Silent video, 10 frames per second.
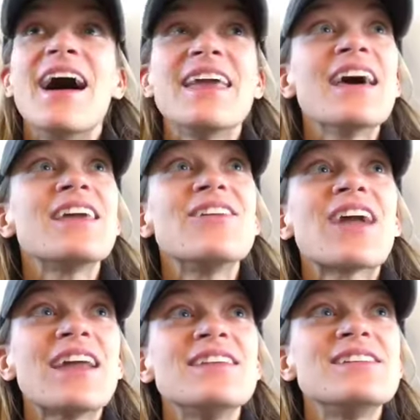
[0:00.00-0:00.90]
Yeah, you
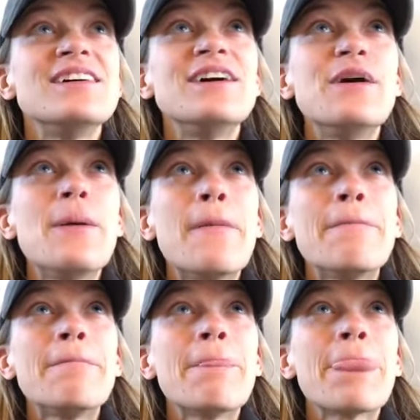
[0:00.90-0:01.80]
can.
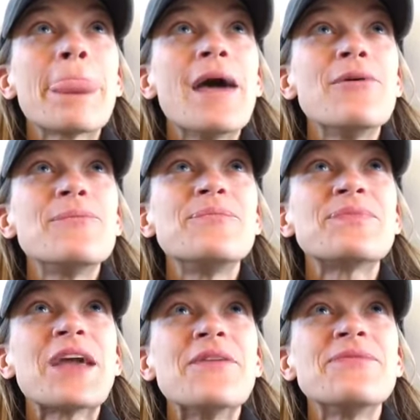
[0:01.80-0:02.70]
No? Yeah.